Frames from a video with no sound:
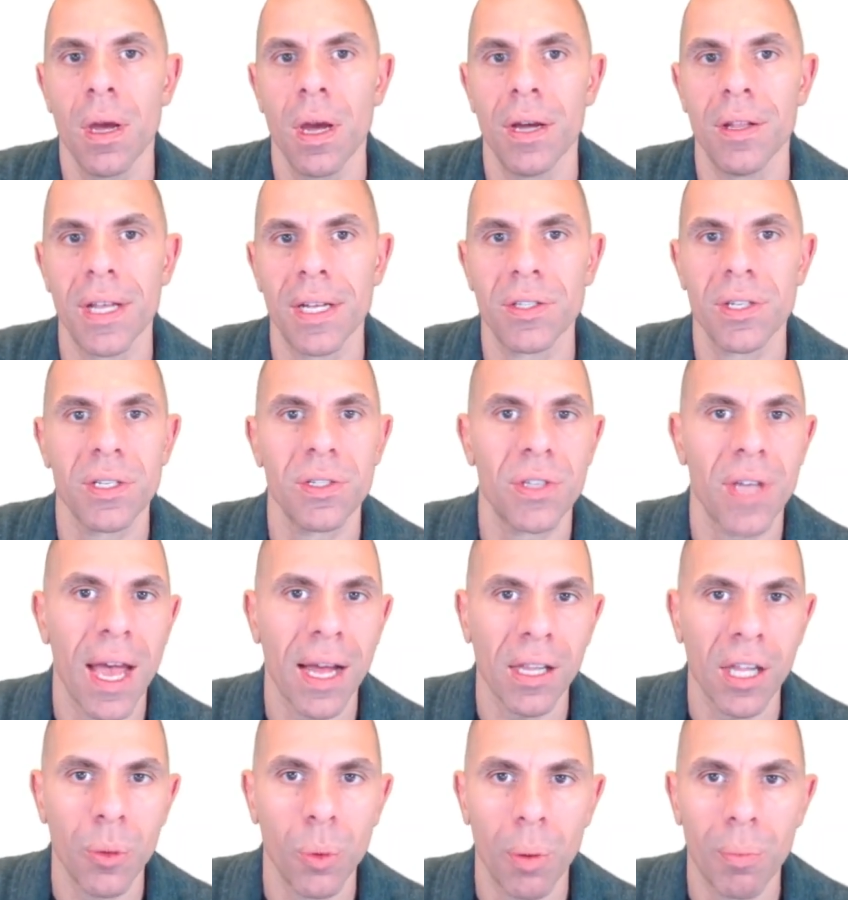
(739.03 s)
And that's
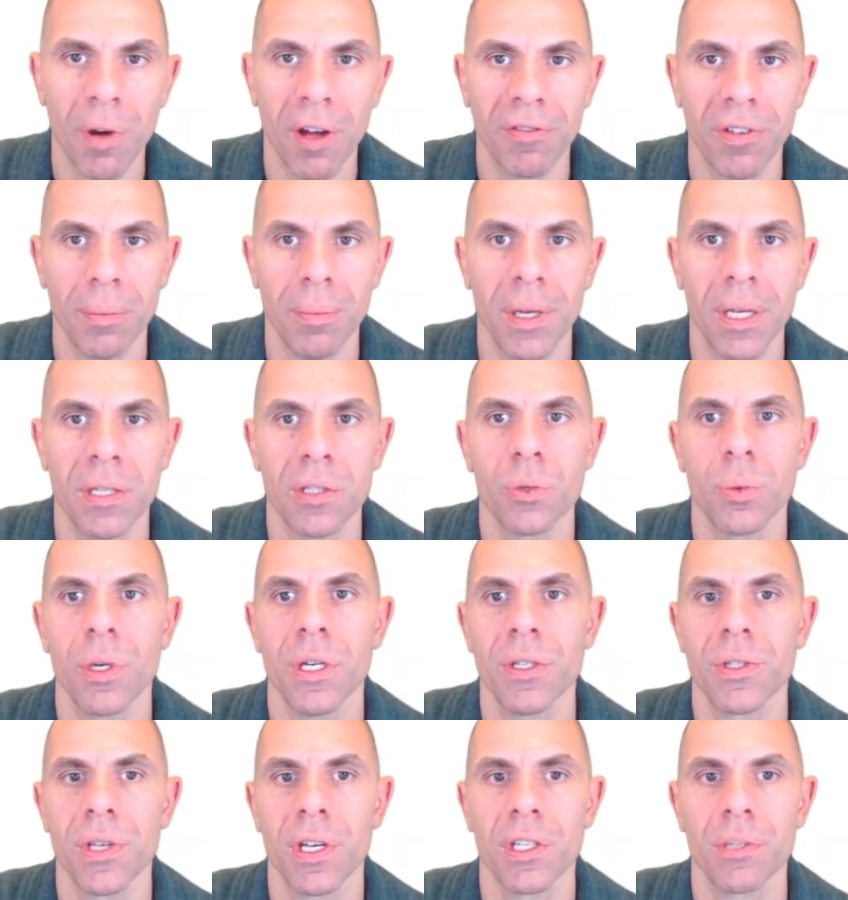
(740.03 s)
exactly what Buffett means when
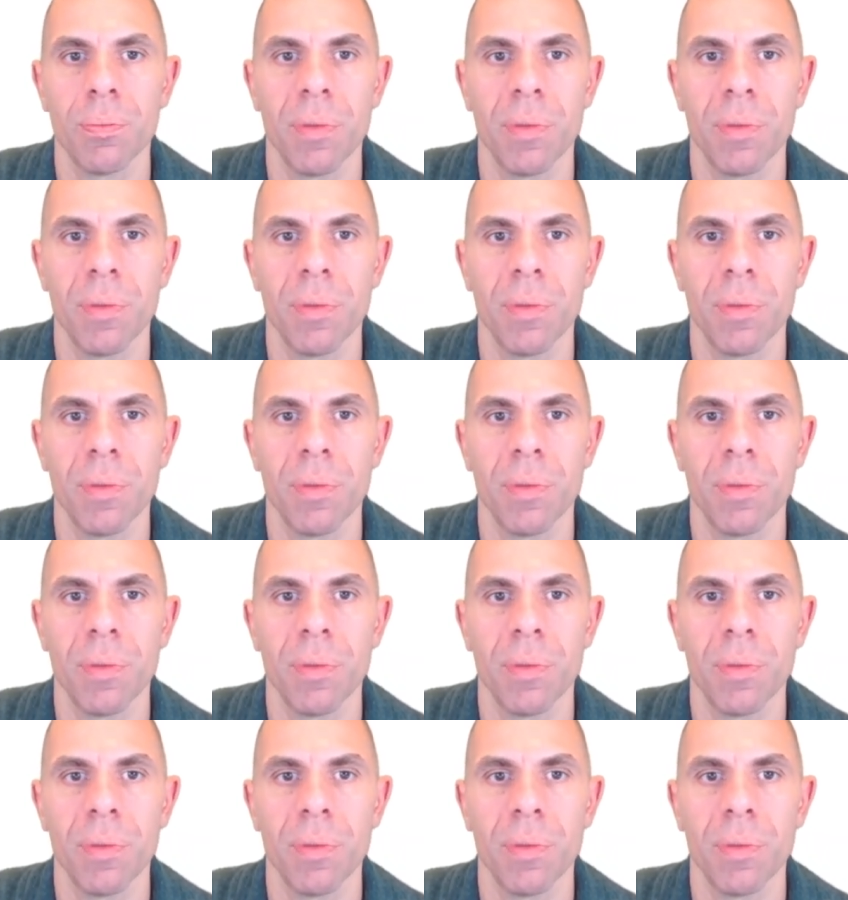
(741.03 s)
he says,